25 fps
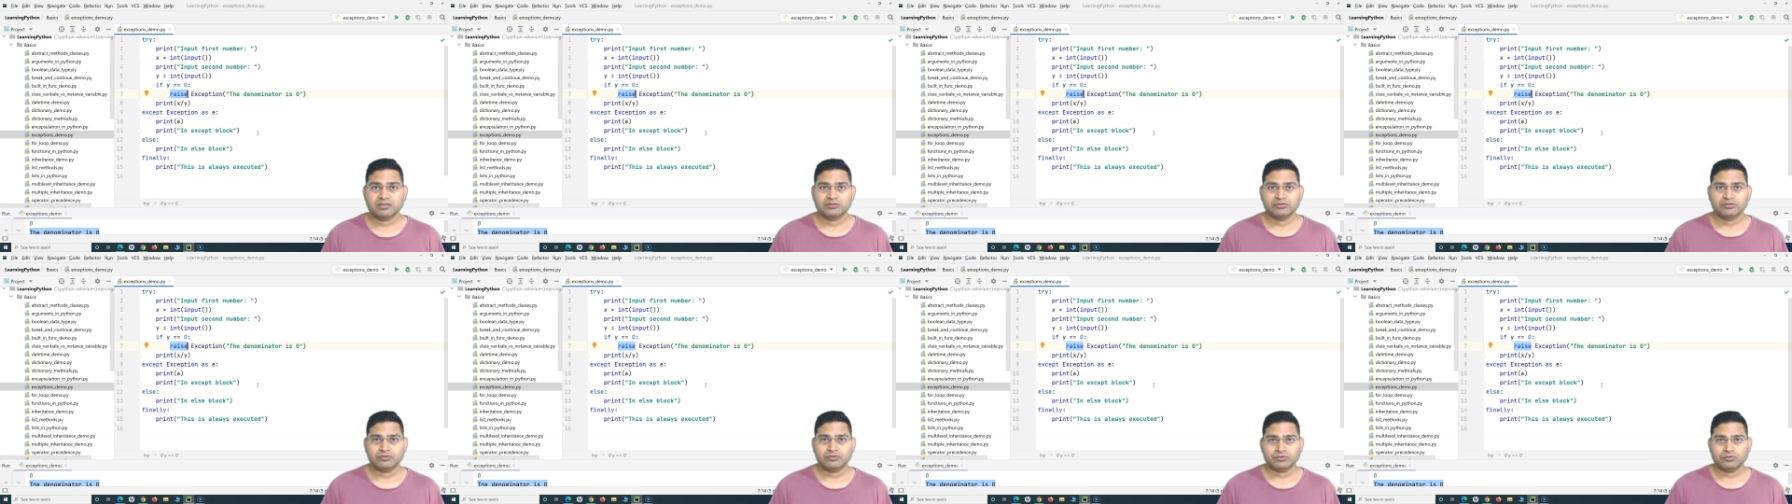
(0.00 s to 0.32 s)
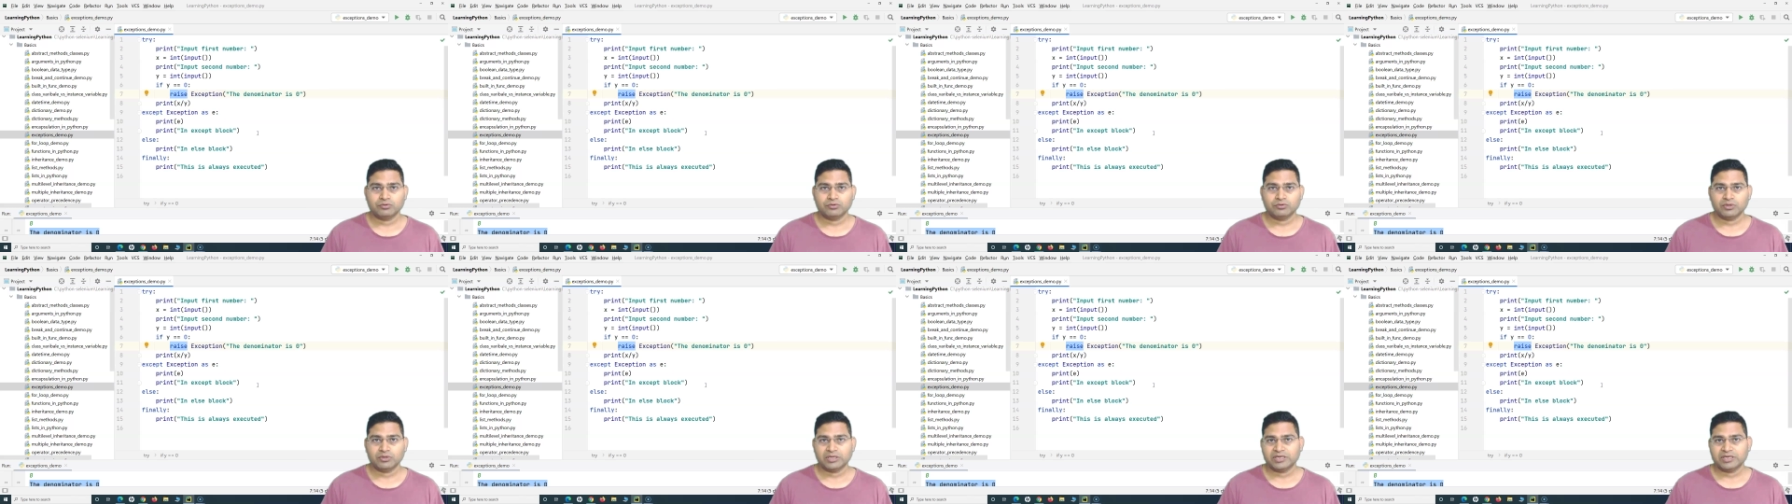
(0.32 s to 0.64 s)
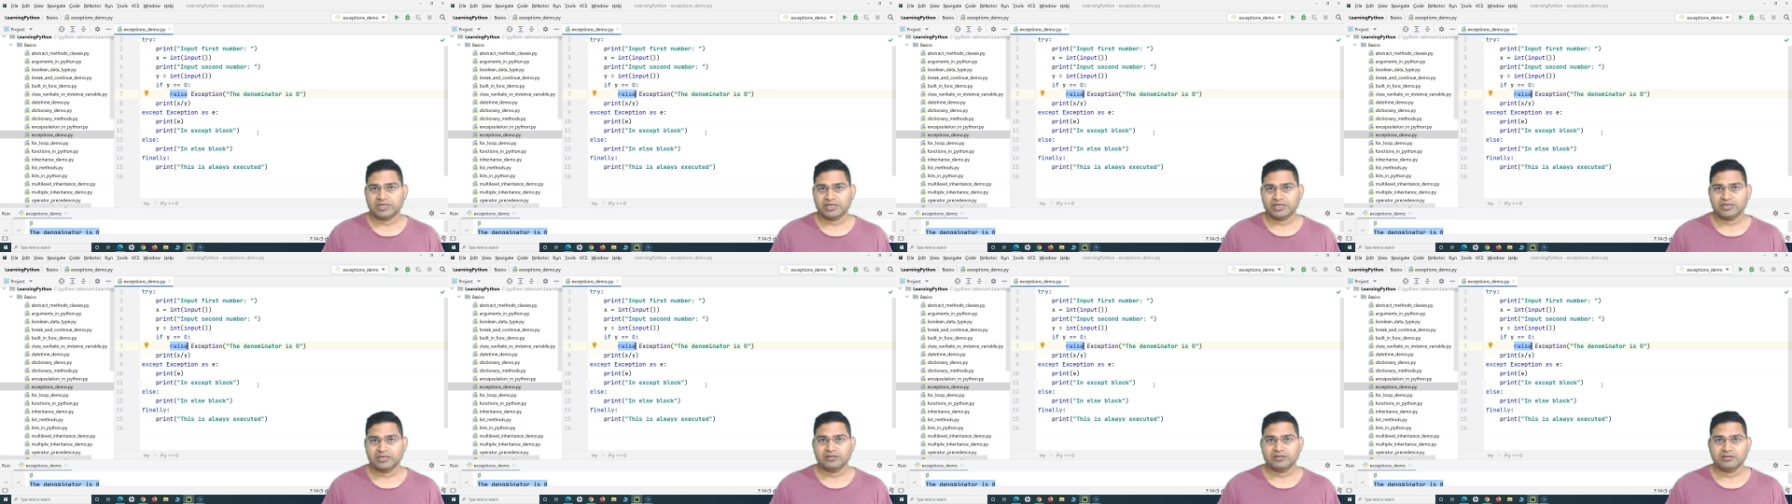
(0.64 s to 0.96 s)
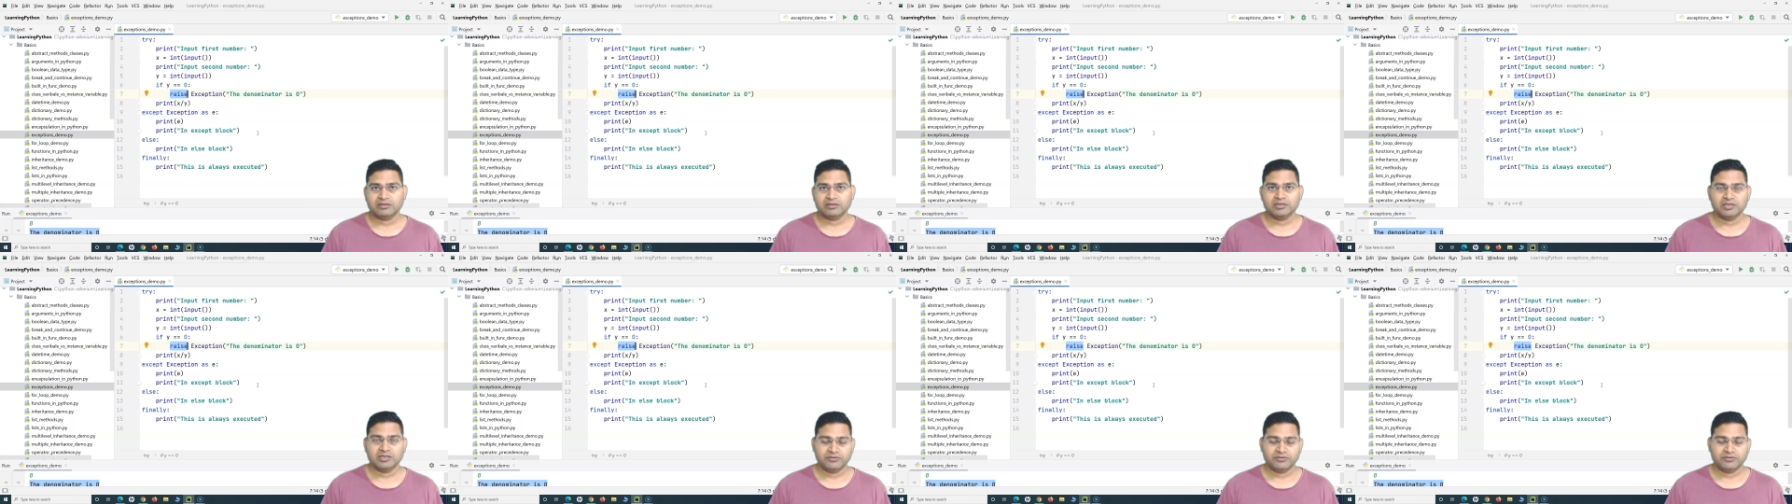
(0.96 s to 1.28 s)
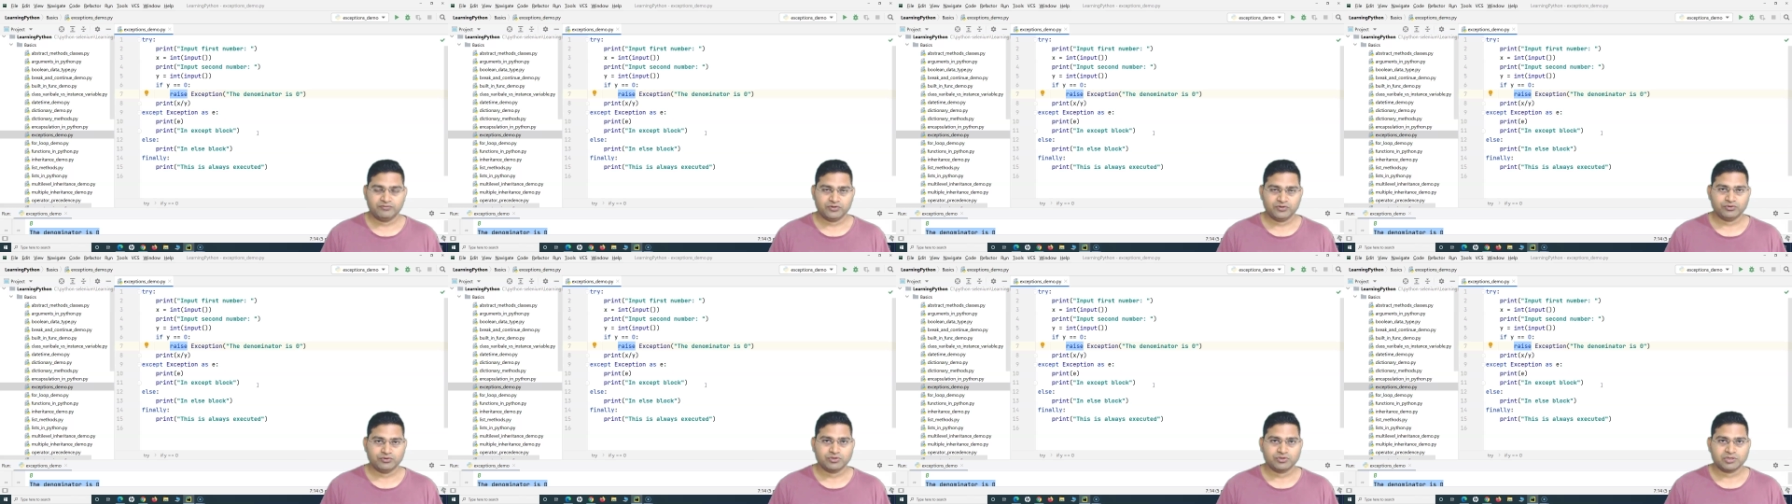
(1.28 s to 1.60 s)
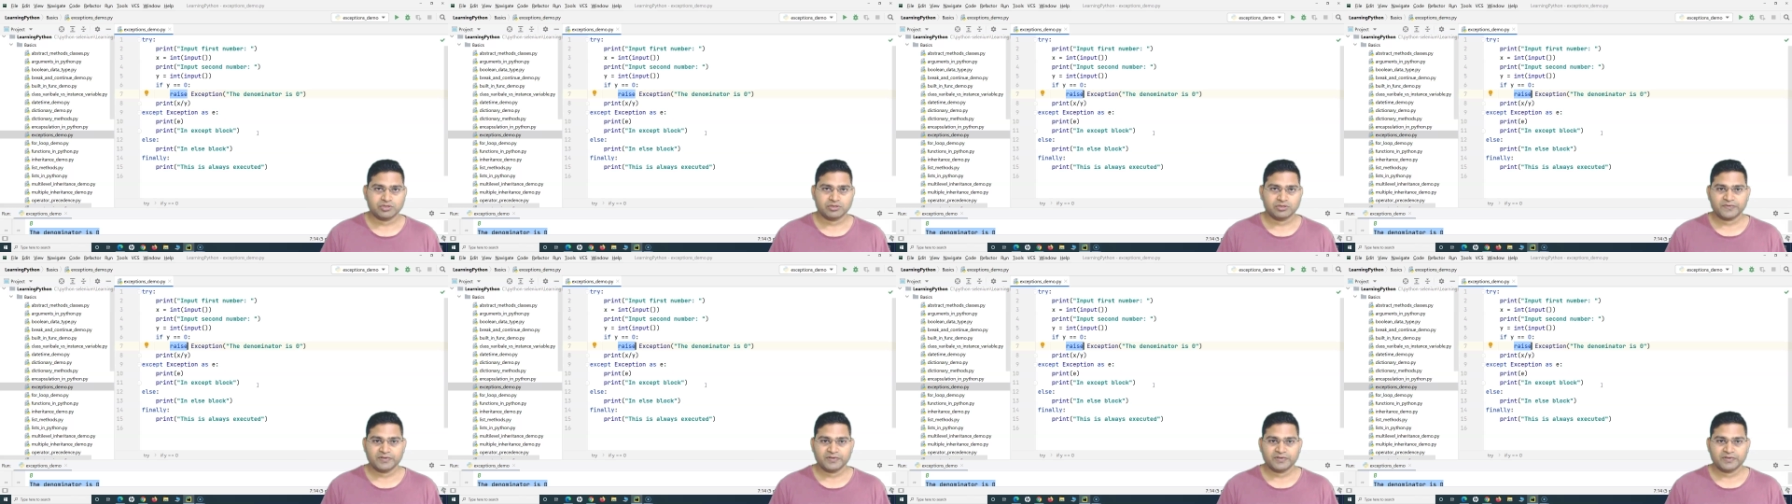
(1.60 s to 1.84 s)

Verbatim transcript: throw an error in future.